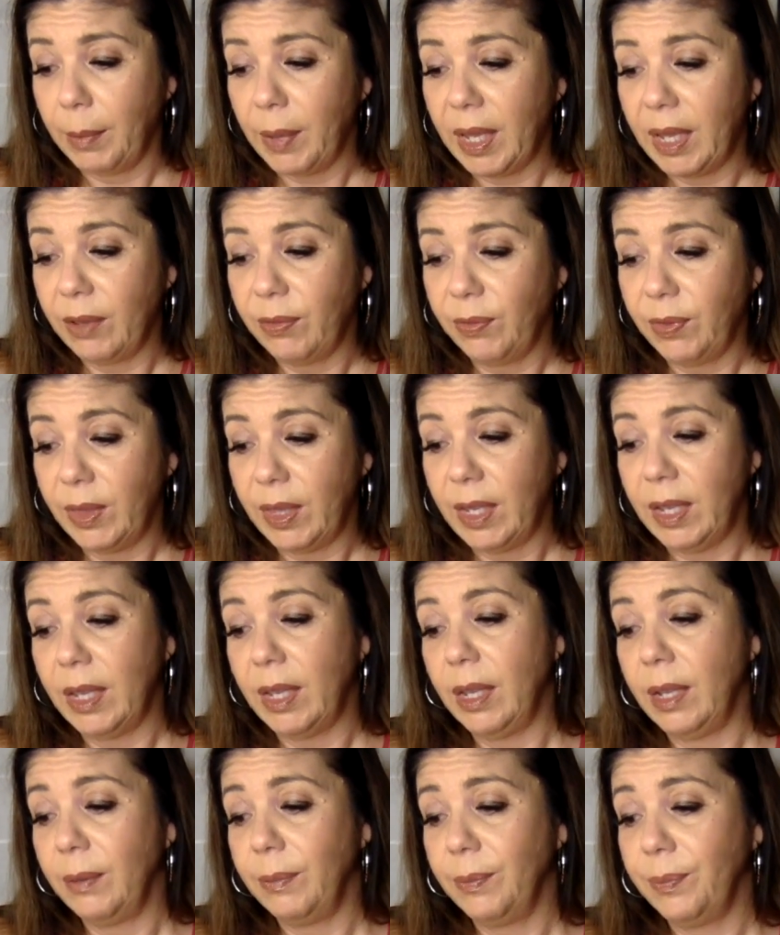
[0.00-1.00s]
If
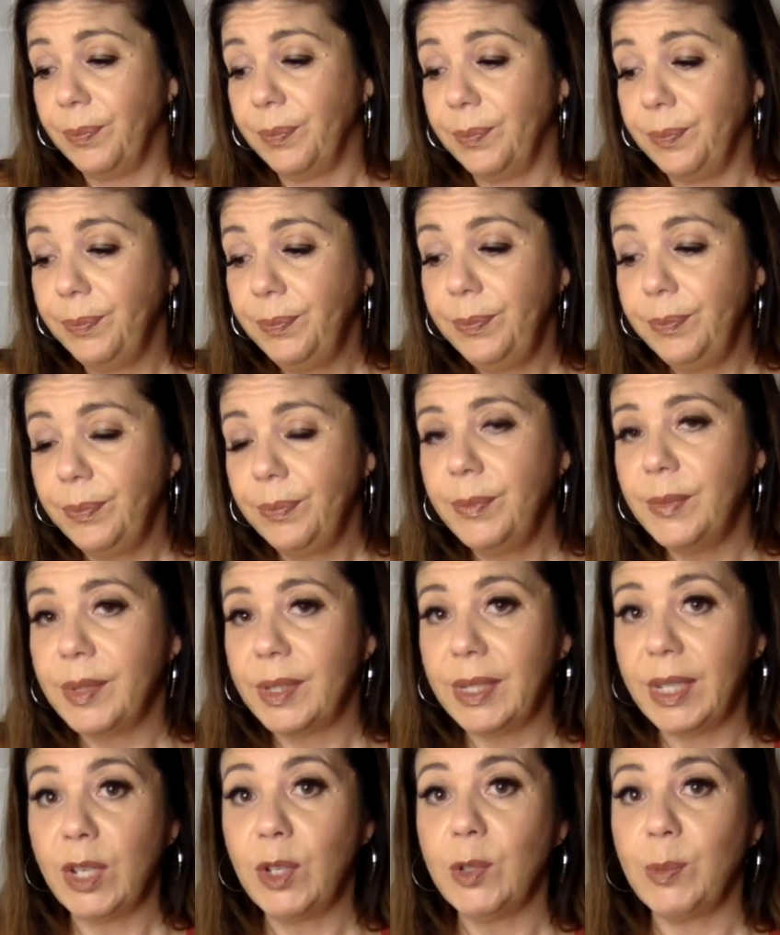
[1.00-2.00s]
the
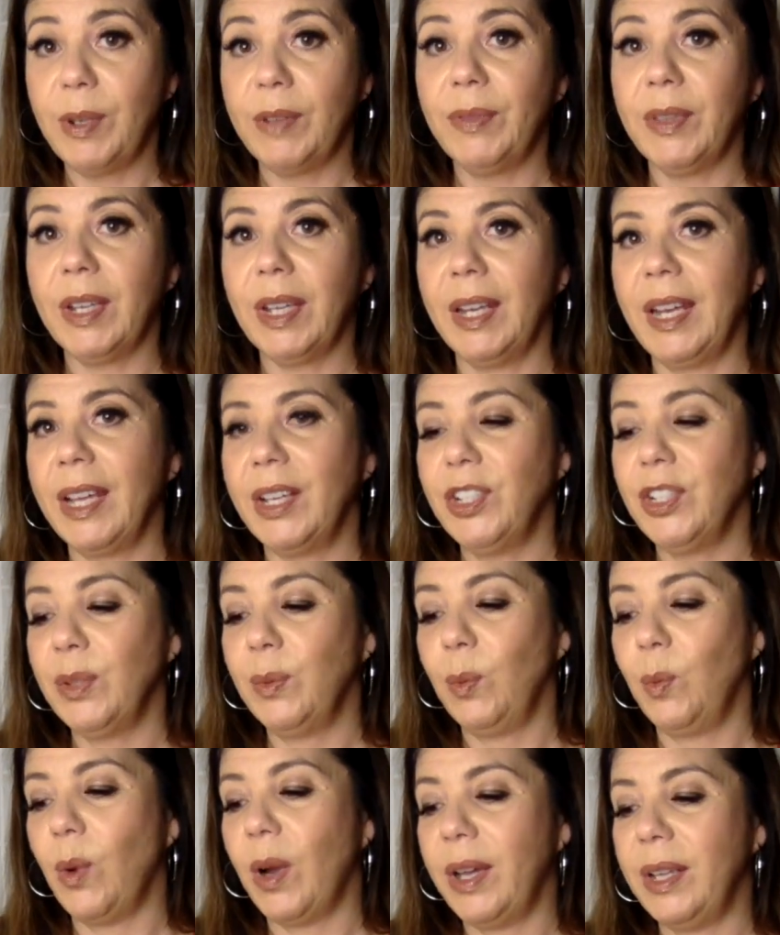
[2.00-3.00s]

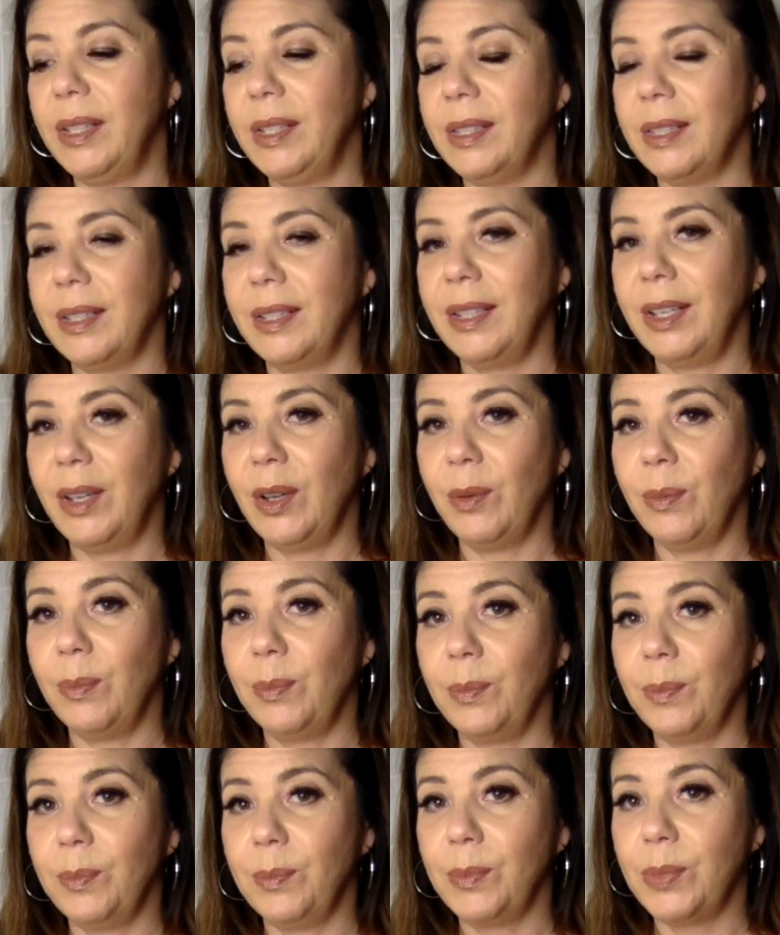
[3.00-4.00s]
connection was, you know,
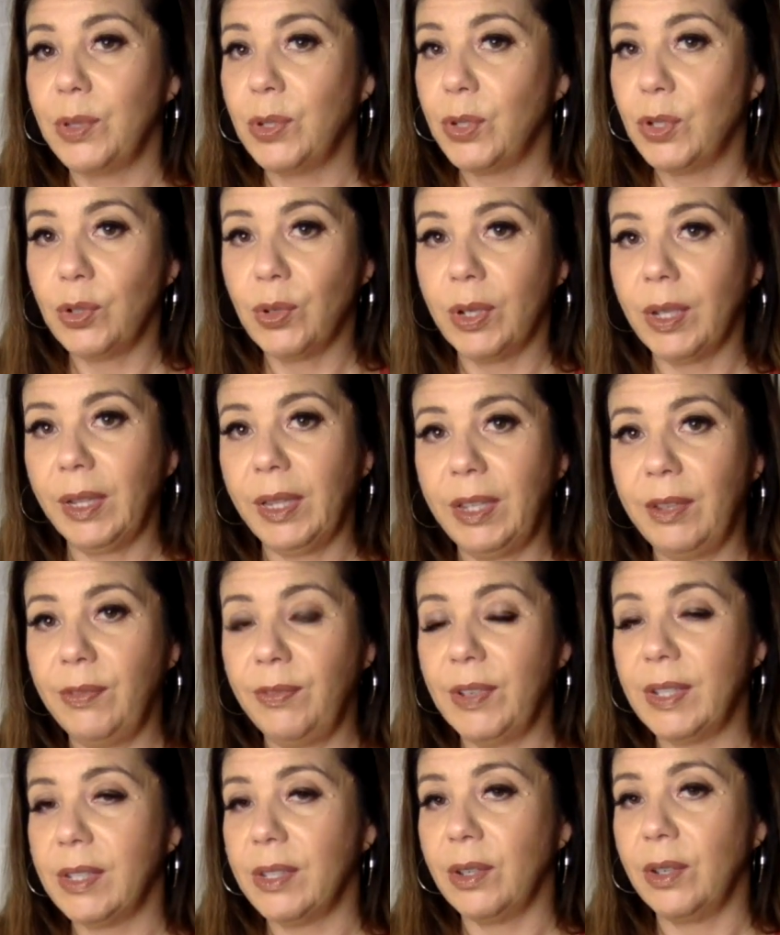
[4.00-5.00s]
strictly
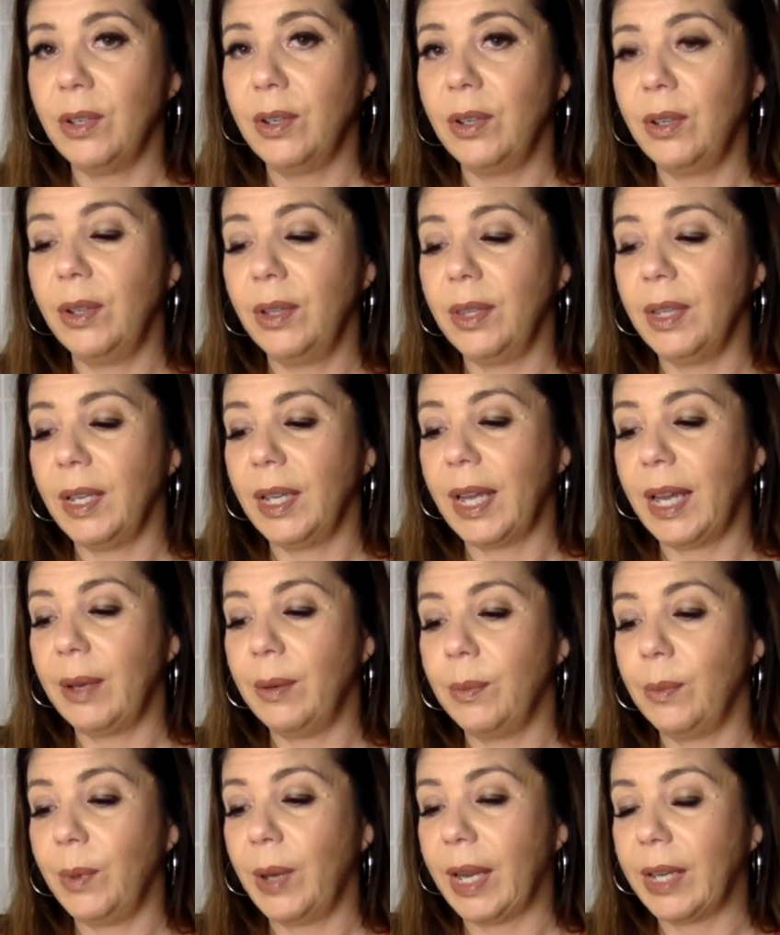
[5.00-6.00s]
physical, then
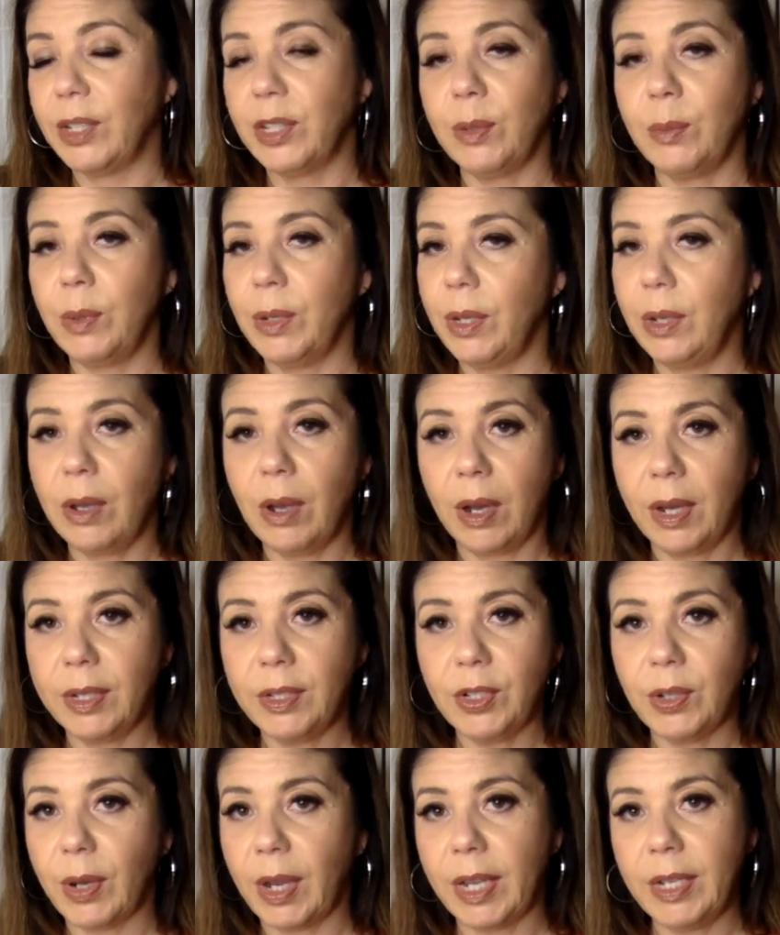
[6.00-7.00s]
I actually would not
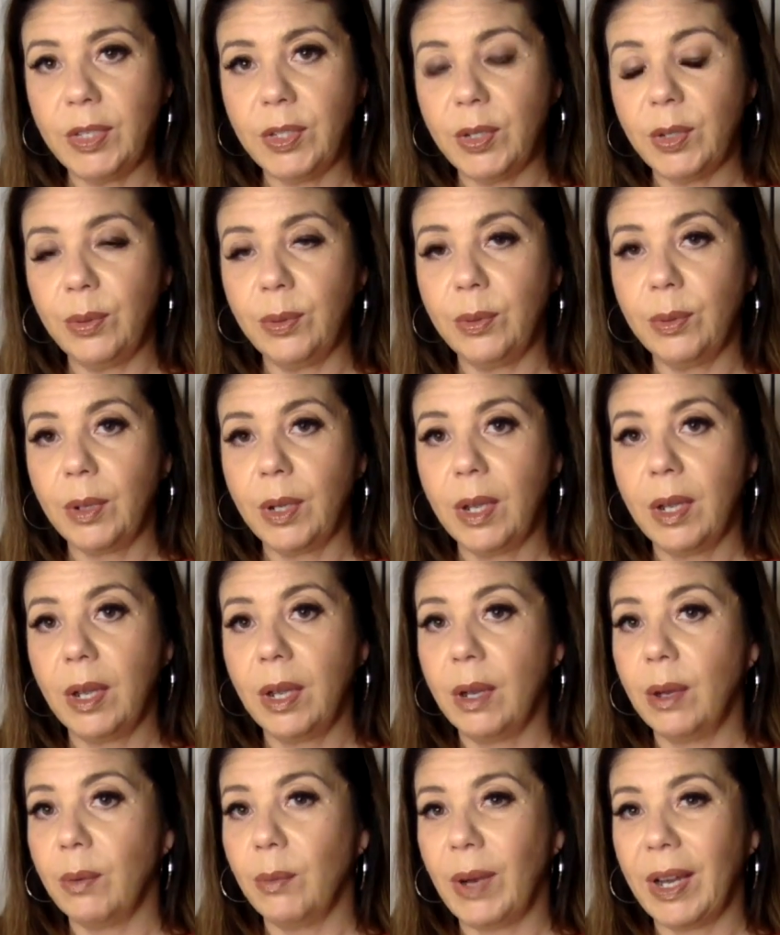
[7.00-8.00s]
try to
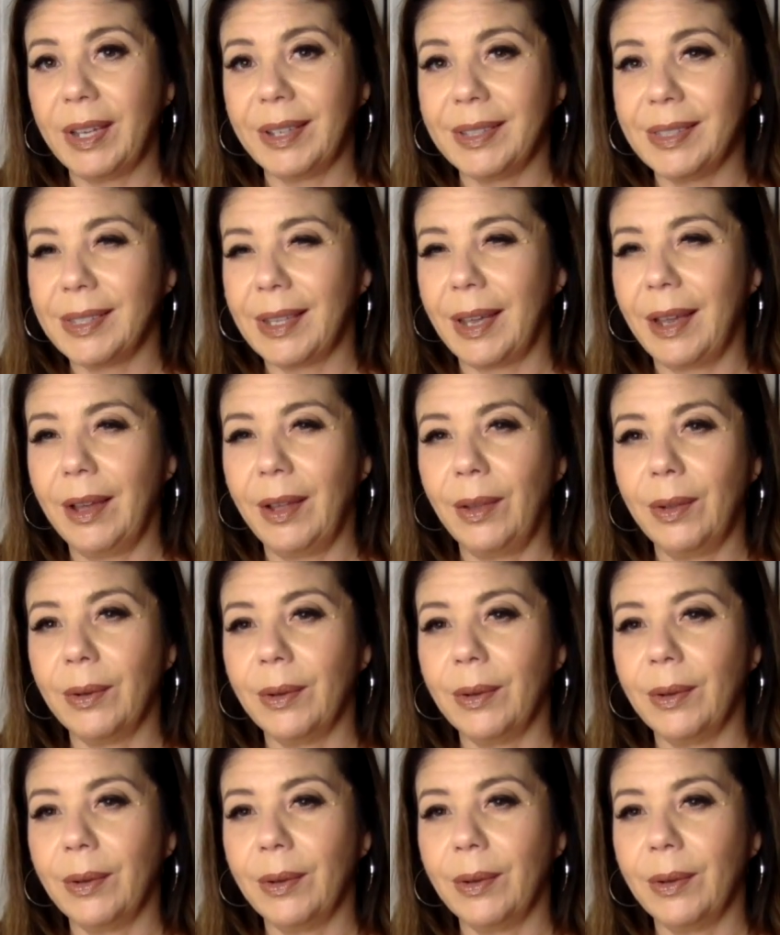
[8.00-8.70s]
reconcile